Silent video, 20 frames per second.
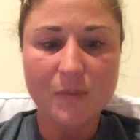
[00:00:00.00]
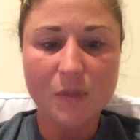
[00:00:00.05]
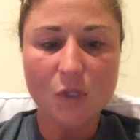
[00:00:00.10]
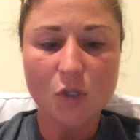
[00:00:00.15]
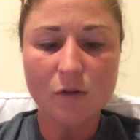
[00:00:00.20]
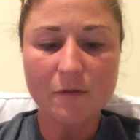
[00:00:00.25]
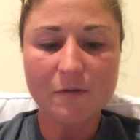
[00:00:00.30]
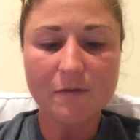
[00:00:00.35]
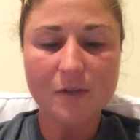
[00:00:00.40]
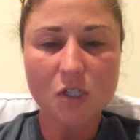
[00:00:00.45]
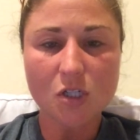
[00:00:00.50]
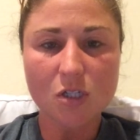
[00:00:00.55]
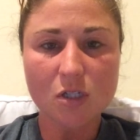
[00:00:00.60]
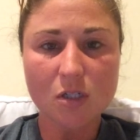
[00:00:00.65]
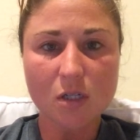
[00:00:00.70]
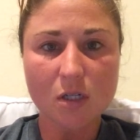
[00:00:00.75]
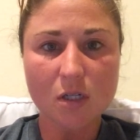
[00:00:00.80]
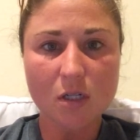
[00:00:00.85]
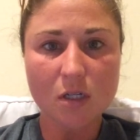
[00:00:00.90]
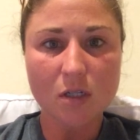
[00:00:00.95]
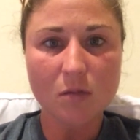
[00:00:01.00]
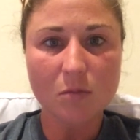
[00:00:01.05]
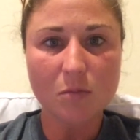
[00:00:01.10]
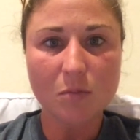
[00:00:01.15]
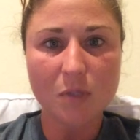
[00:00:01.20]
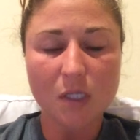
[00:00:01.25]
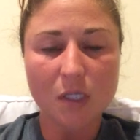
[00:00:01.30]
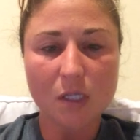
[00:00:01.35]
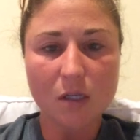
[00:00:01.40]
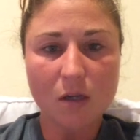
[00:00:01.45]
Your fishes are going to
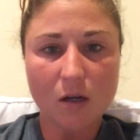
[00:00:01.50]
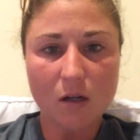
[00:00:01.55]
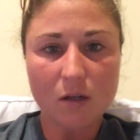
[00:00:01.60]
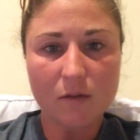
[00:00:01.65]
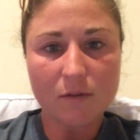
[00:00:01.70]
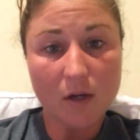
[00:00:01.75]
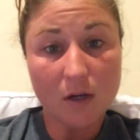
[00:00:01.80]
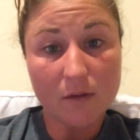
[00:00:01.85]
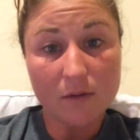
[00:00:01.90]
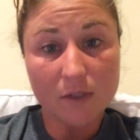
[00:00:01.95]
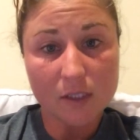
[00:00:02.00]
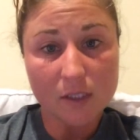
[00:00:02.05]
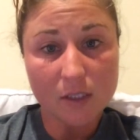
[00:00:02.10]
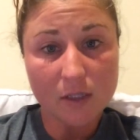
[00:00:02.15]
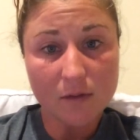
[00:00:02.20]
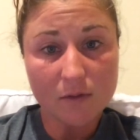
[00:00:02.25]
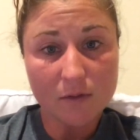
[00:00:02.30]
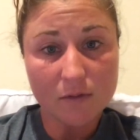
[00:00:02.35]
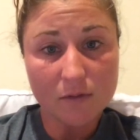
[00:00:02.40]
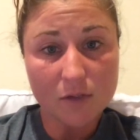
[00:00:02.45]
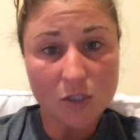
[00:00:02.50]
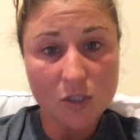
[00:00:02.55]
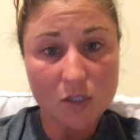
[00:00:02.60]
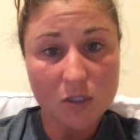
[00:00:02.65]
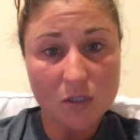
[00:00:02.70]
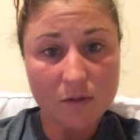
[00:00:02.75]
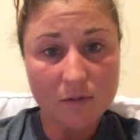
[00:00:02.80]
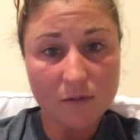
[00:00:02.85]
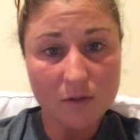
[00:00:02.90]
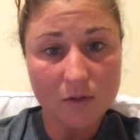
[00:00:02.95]
be, obviously every fish is
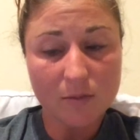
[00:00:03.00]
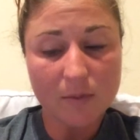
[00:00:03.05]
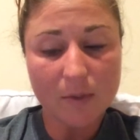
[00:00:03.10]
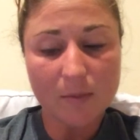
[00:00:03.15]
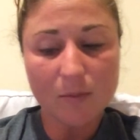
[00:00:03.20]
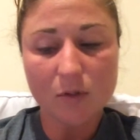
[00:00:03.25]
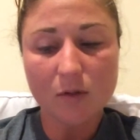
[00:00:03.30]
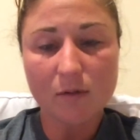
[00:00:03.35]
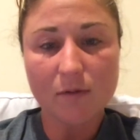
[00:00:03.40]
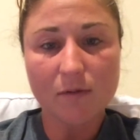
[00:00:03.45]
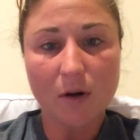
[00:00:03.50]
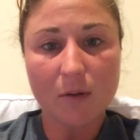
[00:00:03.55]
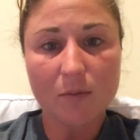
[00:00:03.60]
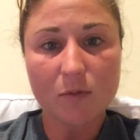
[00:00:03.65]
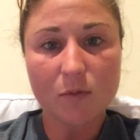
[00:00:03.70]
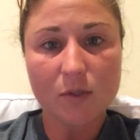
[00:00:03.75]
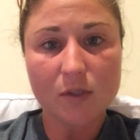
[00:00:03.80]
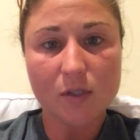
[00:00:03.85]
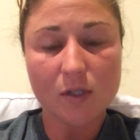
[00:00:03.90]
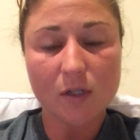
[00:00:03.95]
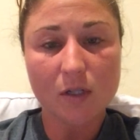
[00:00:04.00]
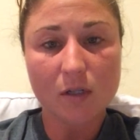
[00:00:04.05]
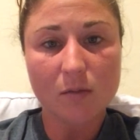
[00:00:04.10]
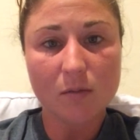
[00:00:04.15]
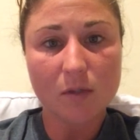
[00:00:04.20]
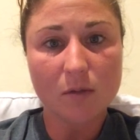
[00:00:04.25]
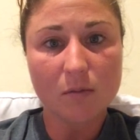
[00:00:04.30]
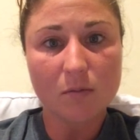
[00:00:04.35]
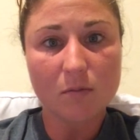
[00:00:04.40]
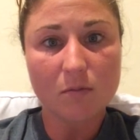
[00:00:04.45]
different. Remember, the farmed ones are going to
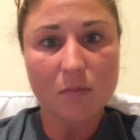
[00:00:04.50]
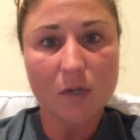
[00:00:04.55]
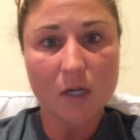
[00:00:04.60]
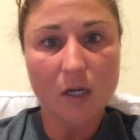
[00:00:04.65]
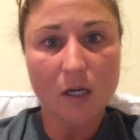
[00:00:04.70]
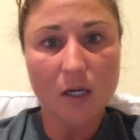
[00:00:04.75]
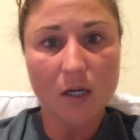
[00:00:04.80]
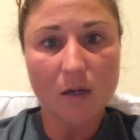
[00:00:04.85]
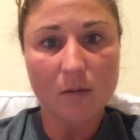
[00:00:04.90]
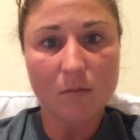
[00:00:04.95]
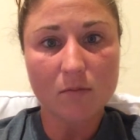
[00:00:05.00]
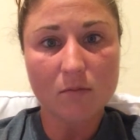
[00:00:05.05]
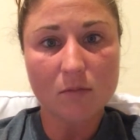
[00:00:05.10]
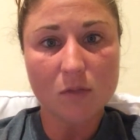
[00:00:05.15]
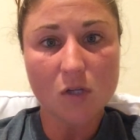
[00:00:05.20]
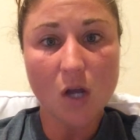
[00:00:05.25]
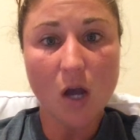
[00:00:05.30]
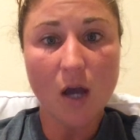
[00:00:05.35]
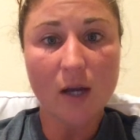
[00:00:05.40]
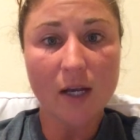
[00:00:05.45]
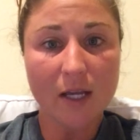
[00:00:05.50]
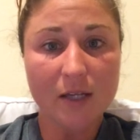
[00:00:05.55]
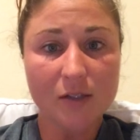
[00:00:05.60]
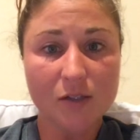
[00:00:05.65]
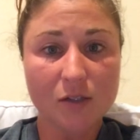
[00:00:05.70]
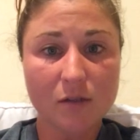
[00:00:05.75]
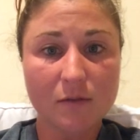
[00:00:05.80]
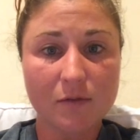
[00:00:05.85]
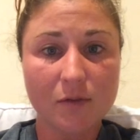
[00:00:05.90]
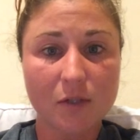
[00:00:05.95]
be not as
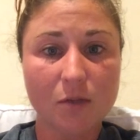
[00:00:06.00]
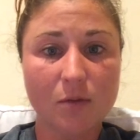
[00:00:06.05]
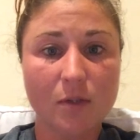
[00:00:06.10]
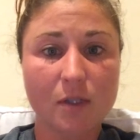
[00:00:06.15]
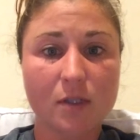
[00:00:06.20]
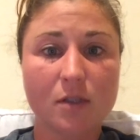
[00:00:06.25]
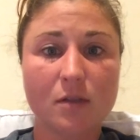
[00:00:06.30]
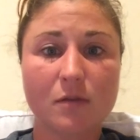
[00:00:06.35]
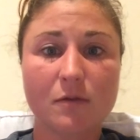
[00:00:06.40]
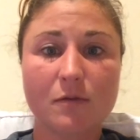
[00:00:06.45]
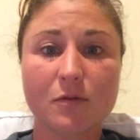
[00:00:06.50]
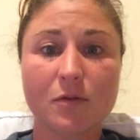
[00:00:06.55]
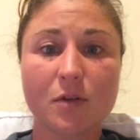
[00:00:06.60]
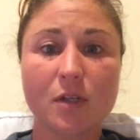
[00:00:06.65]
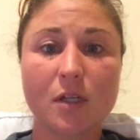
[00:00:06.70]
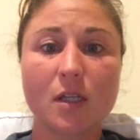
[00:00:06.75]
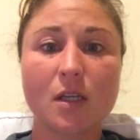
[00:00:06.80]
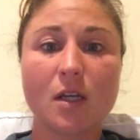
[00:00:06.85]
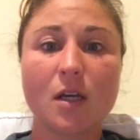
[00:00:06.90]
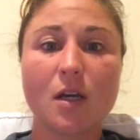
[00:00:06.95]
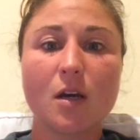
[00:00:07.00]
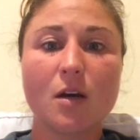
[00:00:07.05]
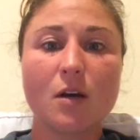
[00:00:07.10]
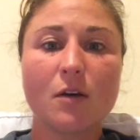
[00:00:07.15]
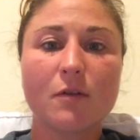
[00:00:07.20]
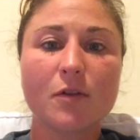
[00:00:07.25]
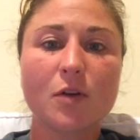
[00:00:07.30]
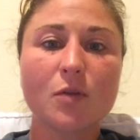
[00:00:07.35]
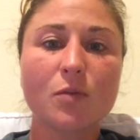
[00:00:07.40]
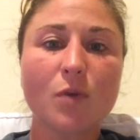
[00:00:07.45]
good for you as the free
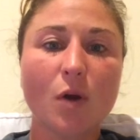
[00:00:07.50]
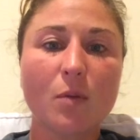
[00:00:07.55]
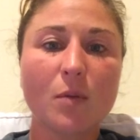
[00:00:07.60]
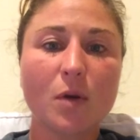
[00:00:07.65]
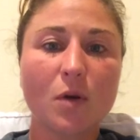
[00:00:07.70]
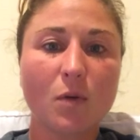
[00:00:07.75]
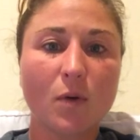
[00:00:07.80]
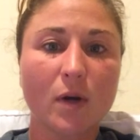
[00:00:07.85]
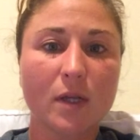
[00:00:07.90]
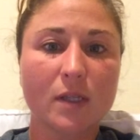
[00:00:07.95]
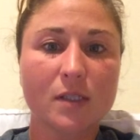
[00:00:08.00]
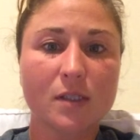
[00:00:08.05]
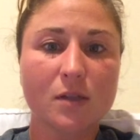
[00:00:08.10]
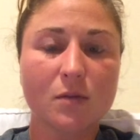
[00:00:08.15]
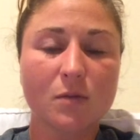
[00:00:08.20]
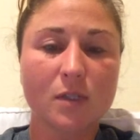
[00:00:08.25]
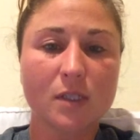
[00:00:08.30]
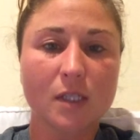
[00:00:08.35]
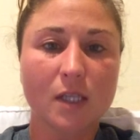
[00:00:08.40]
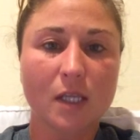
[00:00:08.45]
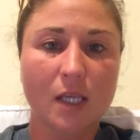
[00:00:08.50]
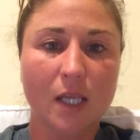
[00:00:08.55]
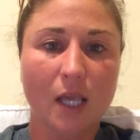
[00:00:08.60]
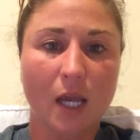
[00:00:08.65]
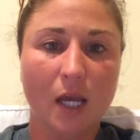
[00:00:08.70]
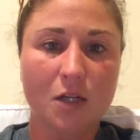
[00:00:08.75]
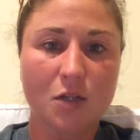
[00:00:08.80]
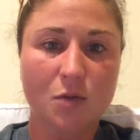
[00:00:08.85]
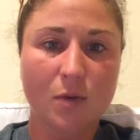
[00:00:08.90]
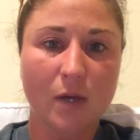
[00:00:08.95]
roaming ones, the ones that they
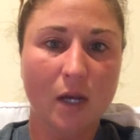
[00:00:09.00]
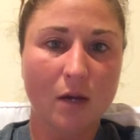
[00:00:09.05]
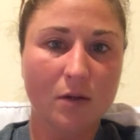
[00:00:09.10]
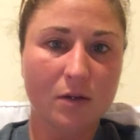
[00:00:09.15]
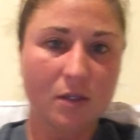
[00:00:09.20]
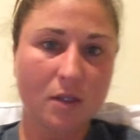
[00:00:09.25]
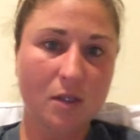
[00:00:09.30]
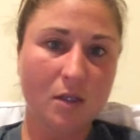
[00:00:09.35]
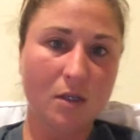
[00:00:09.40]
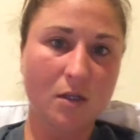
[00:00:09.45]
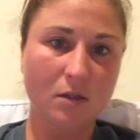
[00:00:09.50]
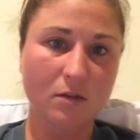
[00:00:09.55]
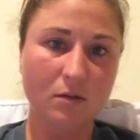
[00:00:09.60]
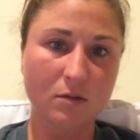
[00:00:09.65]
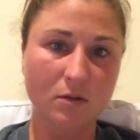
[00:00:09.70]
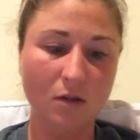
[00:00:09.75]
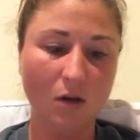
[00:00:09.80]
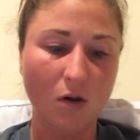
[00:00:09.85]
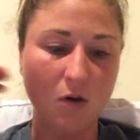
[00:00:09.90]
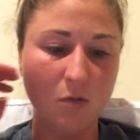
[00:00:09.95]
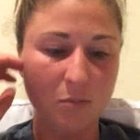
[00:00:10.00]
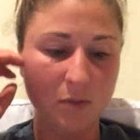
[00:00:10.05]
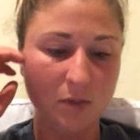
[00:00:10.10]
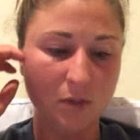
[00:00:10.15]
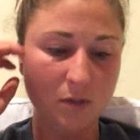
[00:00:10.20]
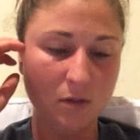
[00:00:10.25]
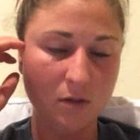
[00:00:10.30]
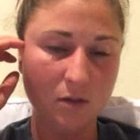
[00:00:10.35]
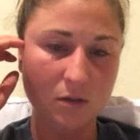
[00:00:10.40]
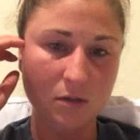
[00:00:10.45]
catch way out in the
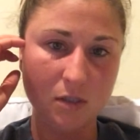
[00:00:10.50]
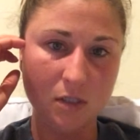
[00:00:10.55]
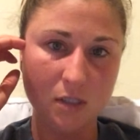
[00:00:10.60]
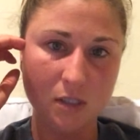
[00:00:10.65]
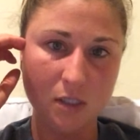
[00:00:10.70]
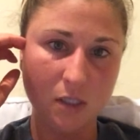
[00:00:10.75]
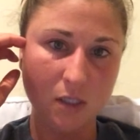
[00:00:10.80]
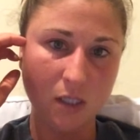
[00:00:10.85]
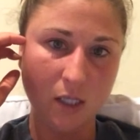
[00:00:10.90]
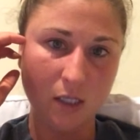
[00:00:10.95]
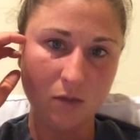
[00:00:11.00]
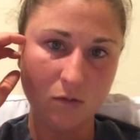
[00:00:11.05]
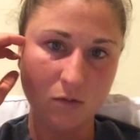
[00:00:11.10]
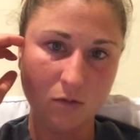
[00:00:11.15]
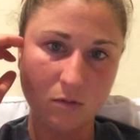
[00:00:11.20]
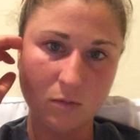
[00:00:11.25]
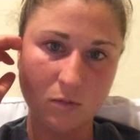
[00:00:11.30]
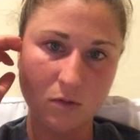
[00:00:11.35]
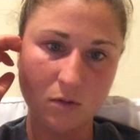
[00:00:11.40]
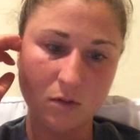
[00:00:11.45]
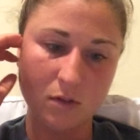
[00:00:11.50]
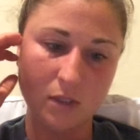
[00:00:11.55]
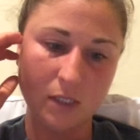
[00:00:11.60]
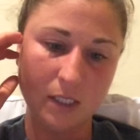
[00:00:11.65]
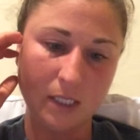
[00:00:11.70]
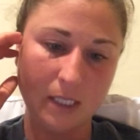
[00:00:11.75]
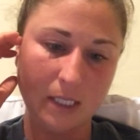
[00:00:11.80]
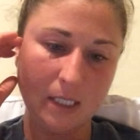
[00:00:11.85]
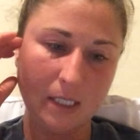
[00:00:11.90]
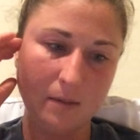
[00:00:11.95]
open sea like normal.
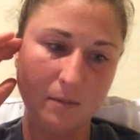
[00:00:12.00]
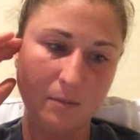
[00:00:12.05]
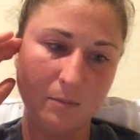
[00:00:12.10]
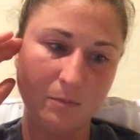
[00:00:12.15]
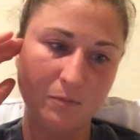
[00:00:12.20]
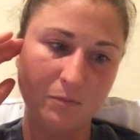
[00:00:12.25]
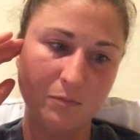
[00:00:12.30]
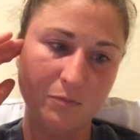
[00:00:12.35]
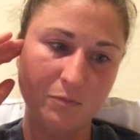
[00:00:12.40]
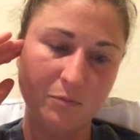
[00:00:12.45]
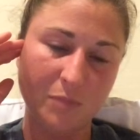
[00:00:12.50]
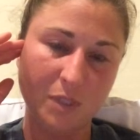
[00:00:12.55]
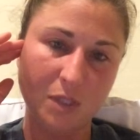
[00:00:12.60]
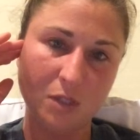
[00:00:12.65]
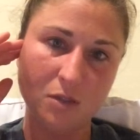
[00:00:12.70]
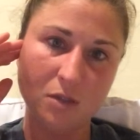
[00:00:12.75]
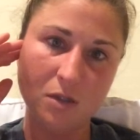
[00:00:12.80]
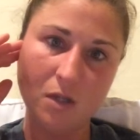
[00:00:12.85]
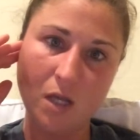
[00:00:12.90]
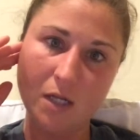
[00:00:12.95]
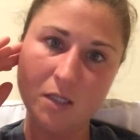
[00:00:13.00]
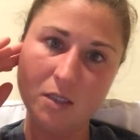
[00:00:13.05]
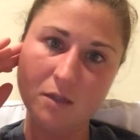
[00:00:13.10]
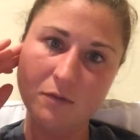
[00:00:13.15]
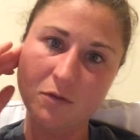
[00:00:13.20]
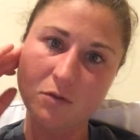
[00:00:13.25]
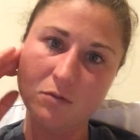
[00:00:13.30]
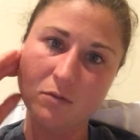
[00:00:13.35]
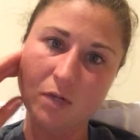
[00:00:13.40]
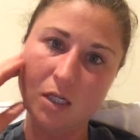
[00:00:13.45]
But there's a lot of
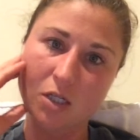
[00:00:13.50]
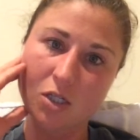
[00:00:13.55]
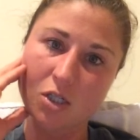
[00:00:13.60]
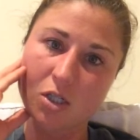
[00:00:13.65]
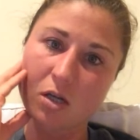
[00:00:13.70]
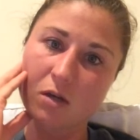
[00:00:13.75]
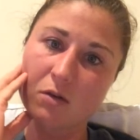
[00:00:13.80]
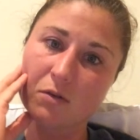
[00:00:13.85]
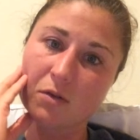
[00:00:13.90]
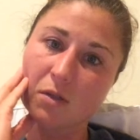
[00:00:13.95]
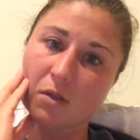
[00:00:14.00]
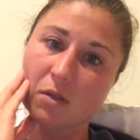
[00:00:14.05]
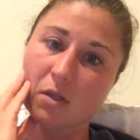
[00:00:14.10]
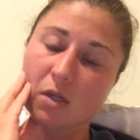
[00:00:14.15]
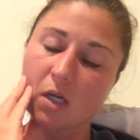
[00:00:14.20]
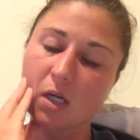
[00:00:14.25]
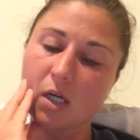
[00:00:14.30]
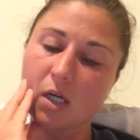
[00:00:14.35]
different ratios.